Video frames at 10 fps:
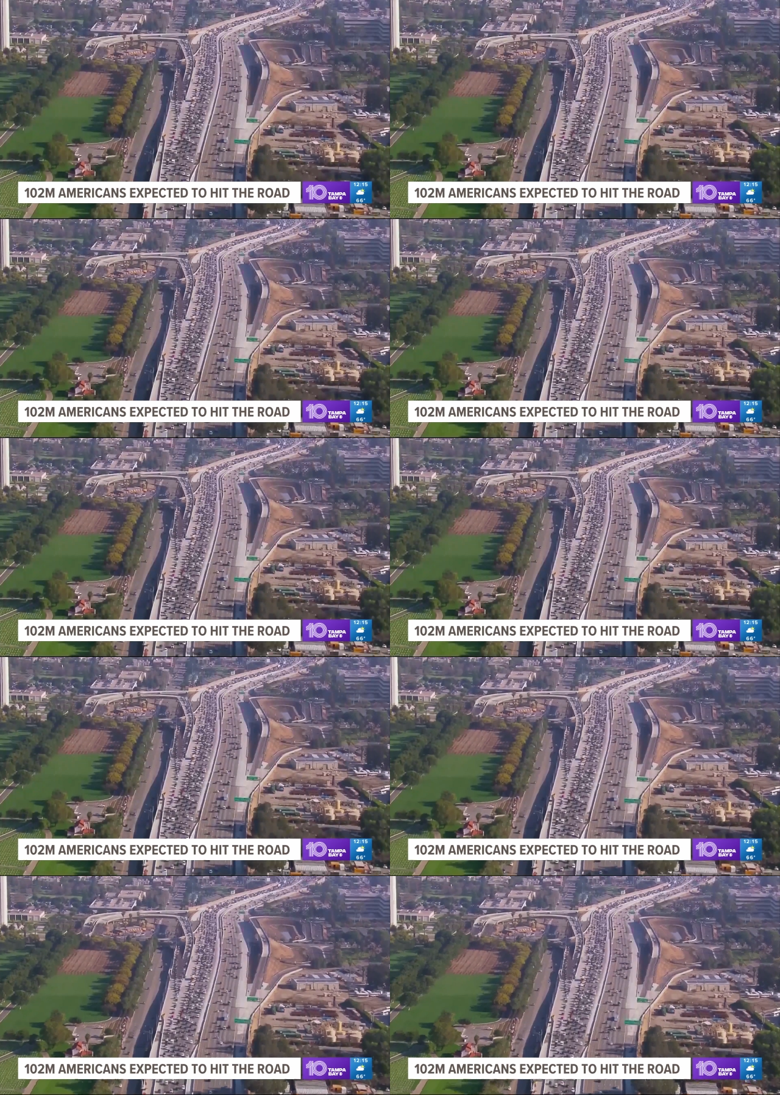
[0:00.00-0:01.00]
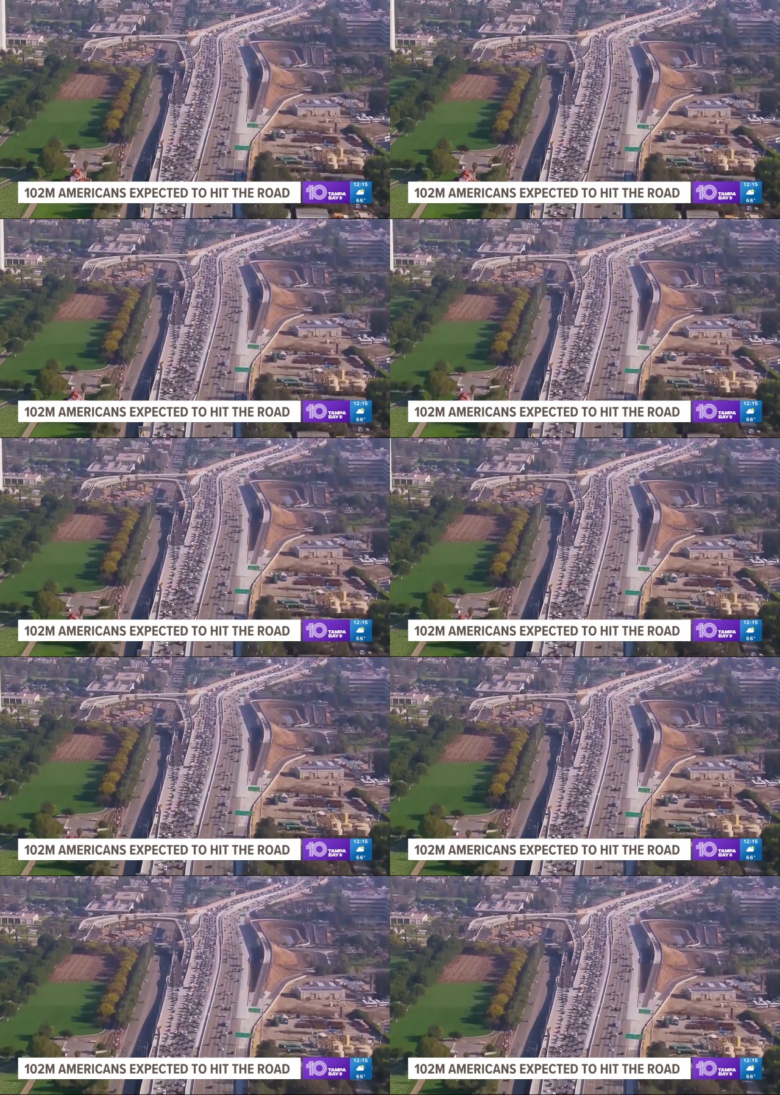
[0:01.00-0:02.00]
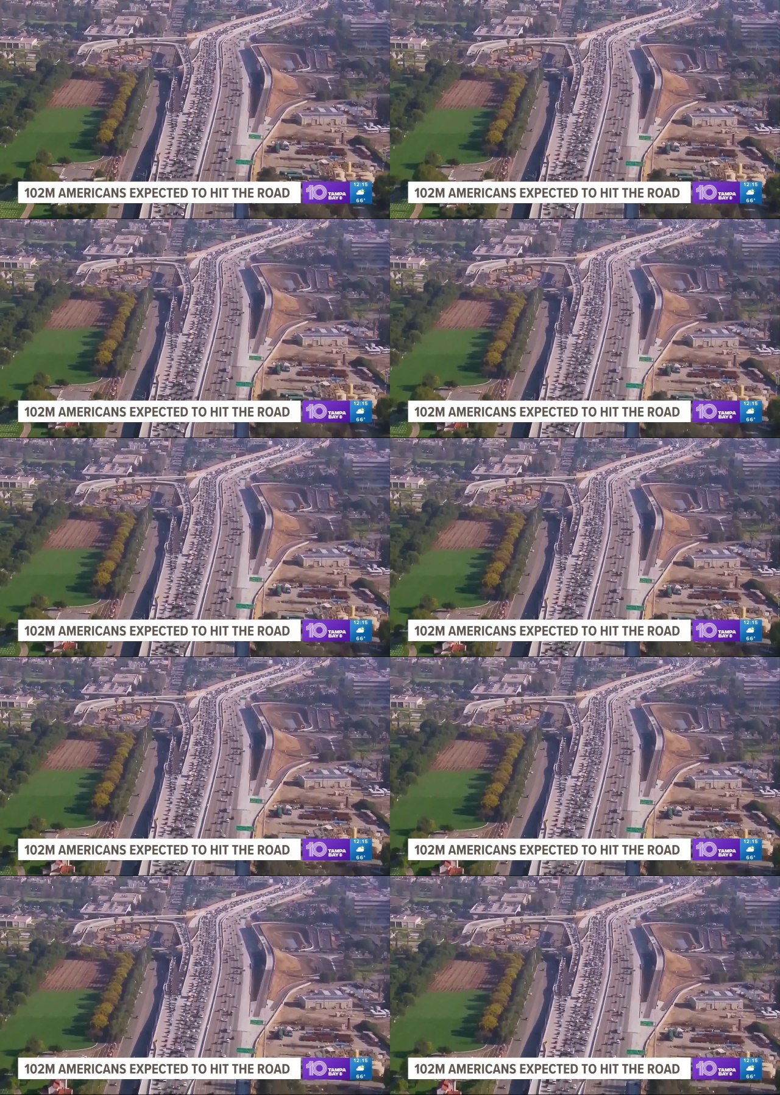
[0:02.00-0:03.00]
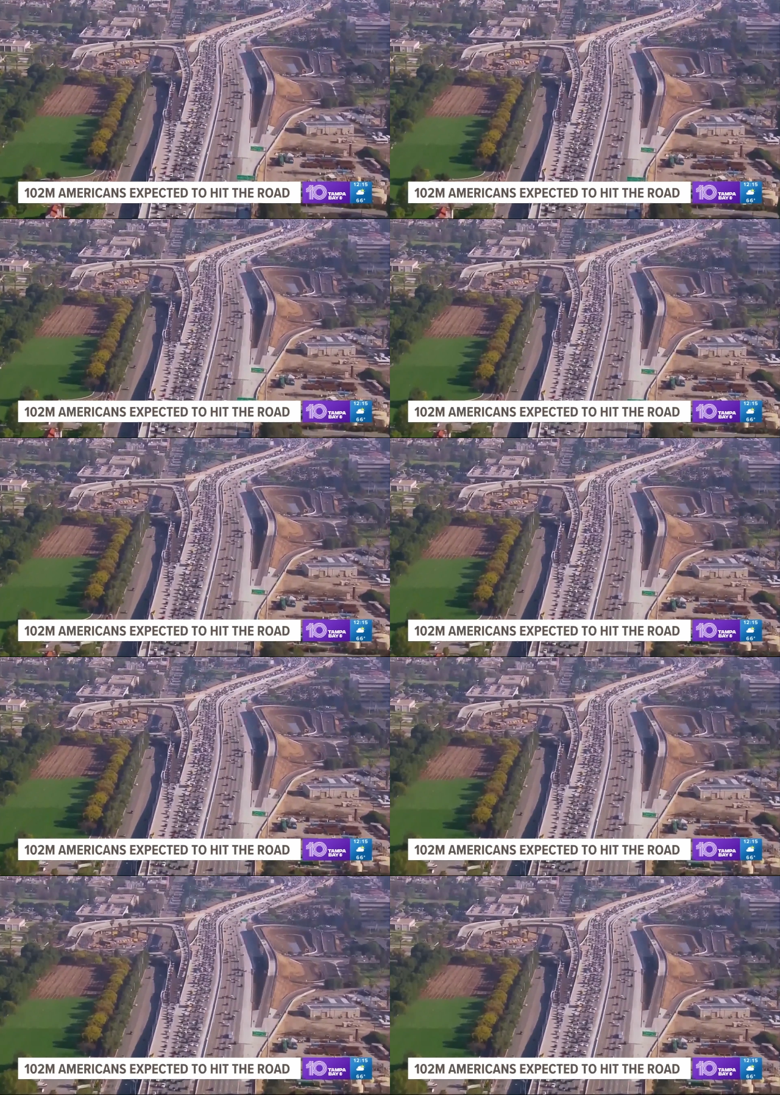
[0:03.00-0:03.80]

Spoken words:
Nobody's mouth can be seen.